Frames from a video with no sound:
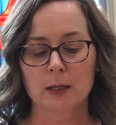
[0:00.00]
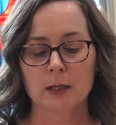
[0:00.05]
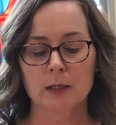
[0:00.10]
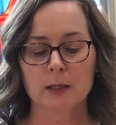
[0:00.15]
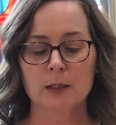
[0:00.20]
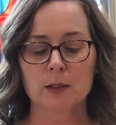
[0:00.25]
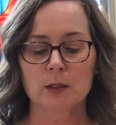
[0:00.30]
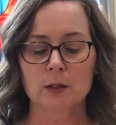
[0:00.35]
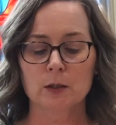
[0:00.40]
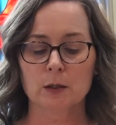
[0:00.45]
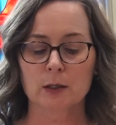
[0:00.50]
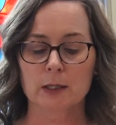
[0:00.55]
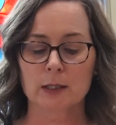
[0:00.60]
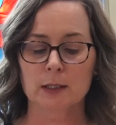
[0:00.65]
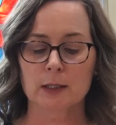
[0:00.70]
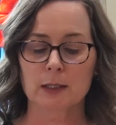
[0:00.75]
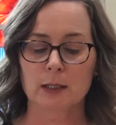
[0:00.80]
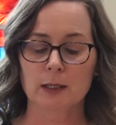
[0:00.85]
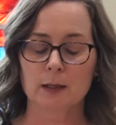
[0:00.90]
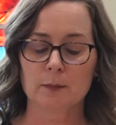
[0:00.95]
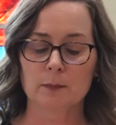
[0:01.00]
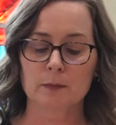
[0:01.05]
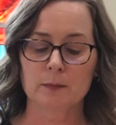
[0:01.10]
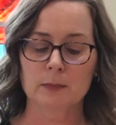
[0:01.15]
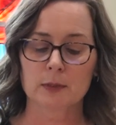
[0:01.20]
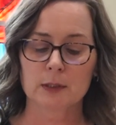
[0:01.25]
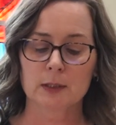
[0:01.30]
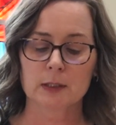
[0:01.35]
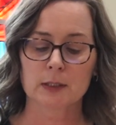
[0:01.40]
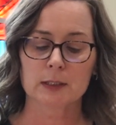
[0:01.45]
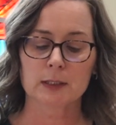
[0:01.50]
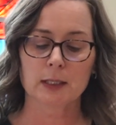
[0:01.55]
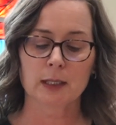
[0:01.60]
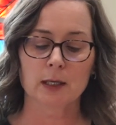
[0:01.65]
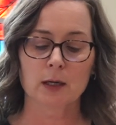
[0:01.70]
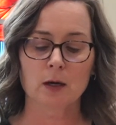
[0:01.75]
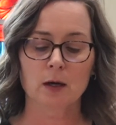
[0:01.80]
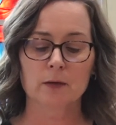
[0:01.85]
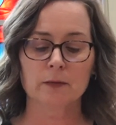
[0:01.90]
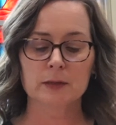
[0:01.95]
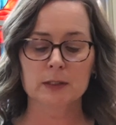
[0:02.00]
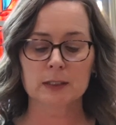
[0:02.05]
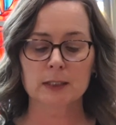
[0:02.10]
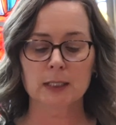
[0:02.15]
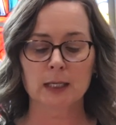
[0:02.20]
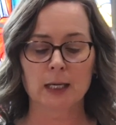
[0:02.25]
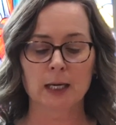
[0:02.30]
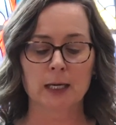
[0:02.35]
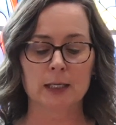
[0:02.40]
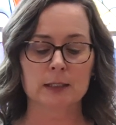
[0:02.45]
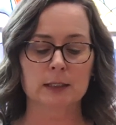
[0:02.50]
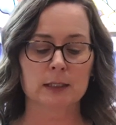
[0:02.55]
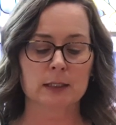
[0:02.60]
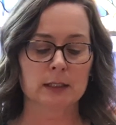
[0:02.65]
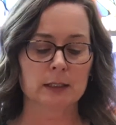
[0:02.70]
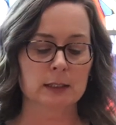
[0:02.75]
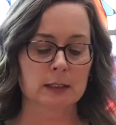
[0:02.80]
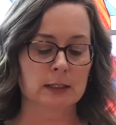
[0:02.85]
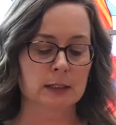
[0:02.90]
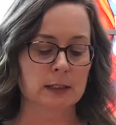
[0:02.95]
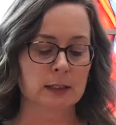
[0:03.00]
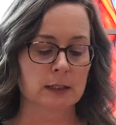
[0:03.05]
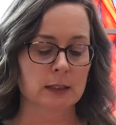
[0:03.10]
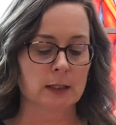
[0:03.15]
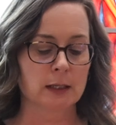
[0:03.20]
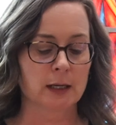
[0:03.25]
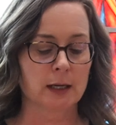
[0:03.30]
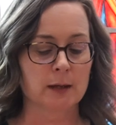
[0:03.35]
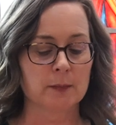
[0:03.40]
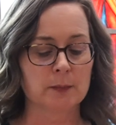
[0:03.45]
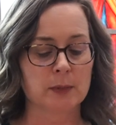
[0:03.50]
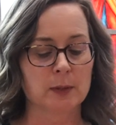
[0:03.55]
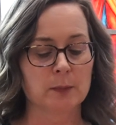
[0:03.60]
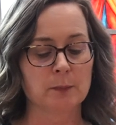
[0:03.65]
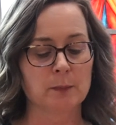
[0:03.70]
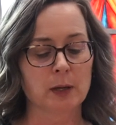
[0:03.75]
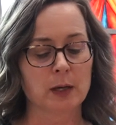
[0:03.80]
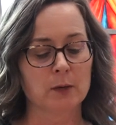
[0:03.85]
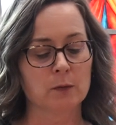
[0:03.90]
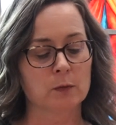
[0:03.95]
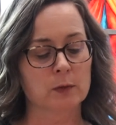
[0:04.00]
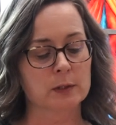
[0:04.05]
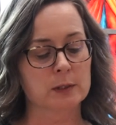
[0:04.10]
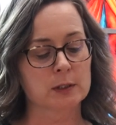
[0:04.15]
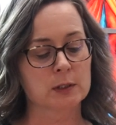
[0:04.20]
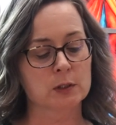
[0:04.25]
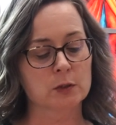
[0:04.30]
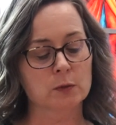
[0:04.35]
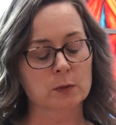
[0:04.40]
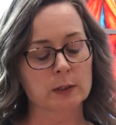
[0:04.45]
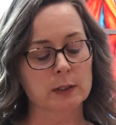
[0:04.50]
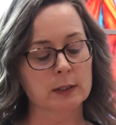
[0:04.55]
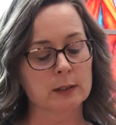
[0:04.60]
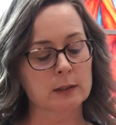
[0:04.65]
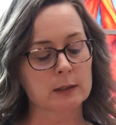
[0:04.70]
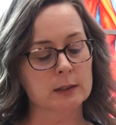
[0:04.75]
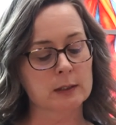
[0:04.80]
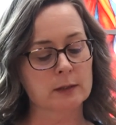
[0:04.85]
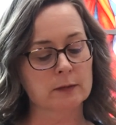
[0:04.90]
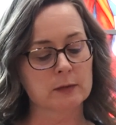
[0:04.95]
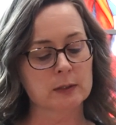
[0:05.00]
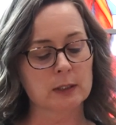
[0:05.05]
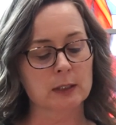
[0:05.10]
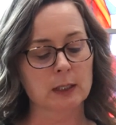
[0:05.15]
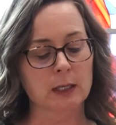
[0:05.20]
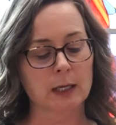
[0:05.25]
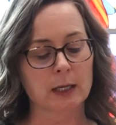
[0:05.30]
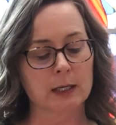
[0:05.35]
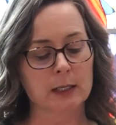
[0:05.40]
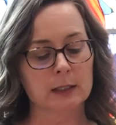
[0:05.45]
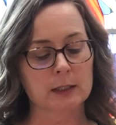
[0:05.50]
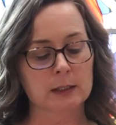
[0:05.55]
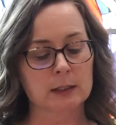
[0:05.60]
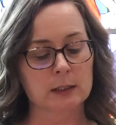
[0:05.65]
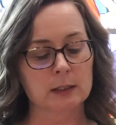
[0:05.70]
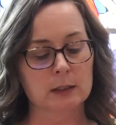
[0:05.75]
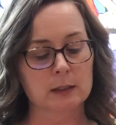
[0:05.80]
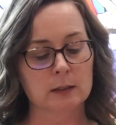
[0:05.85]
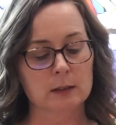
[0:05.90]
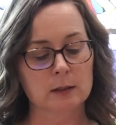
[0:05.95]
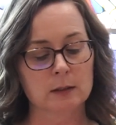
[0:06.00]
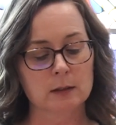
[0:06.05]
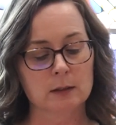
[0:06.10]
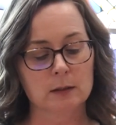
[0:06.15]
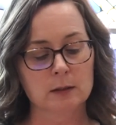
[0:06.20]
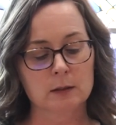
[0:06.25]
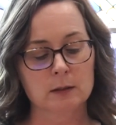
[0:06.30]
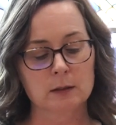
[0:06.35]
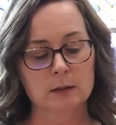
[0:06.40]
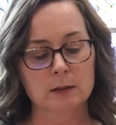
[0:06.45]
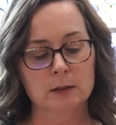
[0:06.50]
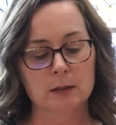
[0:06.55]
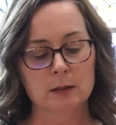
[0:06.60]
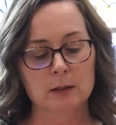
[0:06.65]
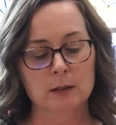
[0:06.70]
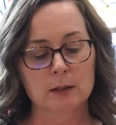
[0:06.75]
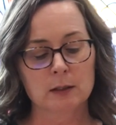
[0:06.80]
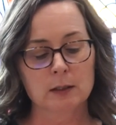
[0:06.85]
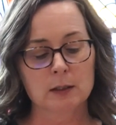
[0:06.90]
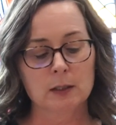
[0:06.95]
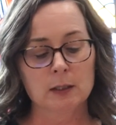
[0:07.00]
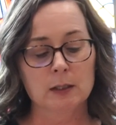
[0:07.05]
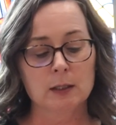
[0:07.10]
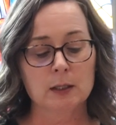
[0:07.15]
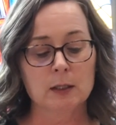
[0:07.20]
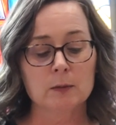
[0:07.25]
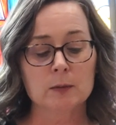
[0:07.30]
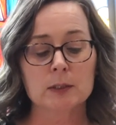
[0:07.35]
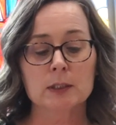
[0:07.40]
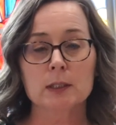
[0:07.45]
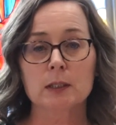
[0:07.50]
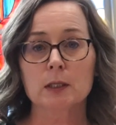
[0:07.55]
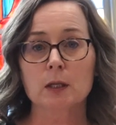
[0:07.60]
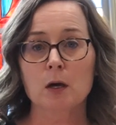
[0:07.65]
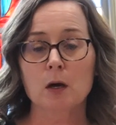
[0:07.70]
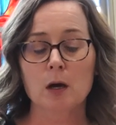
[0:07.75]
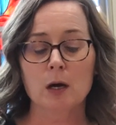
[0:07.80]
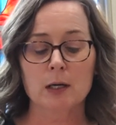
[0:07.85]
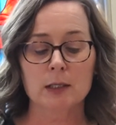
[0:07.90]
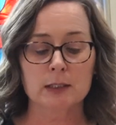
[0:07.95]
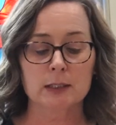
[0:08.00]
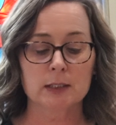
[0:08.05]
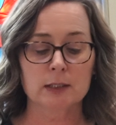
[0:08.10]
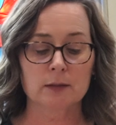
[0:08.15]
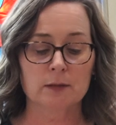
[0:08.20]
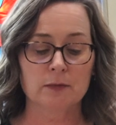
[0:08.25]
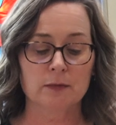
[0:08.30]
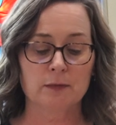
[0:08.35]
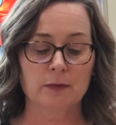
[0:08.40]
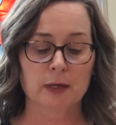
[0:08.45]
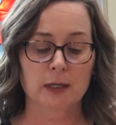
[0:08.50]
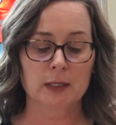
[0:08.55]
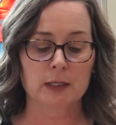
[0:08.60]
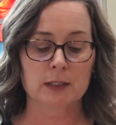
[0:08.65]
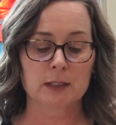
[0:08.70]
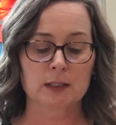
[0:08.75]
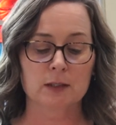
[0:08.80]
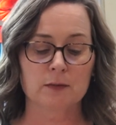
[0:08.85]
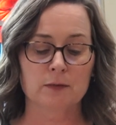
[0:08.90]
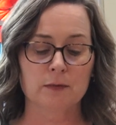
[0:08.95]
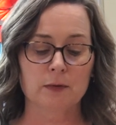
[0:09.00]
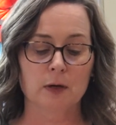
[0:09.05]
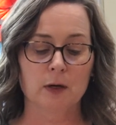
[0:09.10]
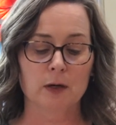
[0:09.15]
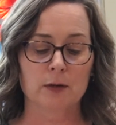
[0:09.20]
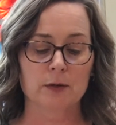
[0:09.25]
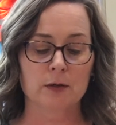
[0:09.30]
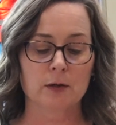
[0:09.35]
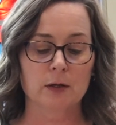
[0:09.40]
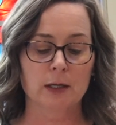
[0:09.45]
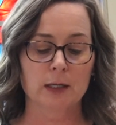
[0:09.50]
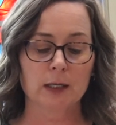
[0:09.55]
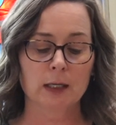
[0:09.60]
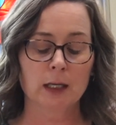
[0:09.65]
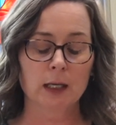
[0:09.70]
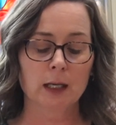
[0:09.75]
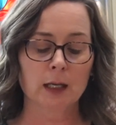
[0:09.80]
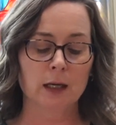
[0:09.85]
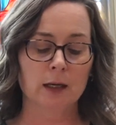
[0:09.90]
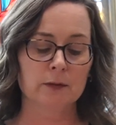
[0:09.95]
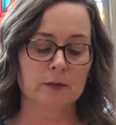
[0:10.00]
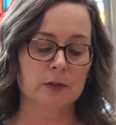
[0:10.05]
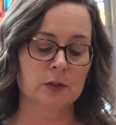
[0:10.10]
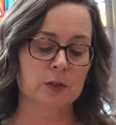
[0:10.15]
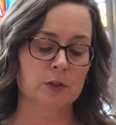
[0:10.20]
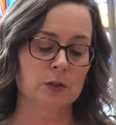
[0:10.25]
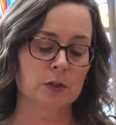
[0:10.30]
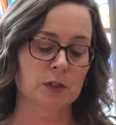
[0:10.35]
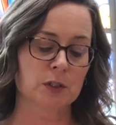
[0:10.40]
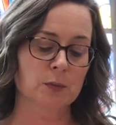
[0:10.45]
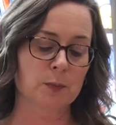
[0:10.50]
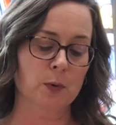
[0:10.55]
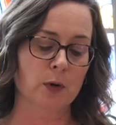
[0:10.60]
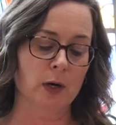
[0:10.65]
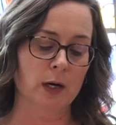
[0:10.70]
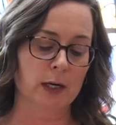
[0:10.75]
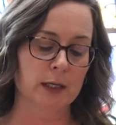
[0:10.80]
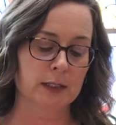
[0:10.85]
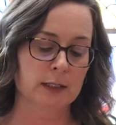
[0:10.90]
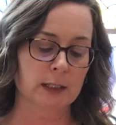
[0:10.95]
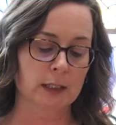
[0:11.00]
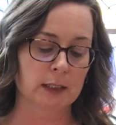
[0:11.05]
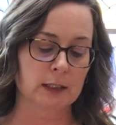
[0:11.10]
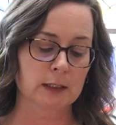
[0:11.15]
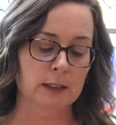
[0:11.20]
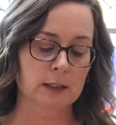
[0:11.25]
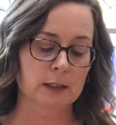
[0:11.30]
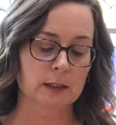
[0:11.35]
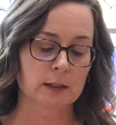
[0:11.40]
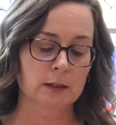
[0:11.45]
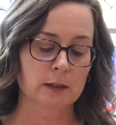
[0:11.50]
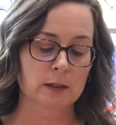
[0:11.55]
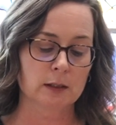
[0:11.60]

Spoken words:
He'd look at them, take off his glasses, and be met with squeals of delight. He was lots of fun as a father and loved to surprise us.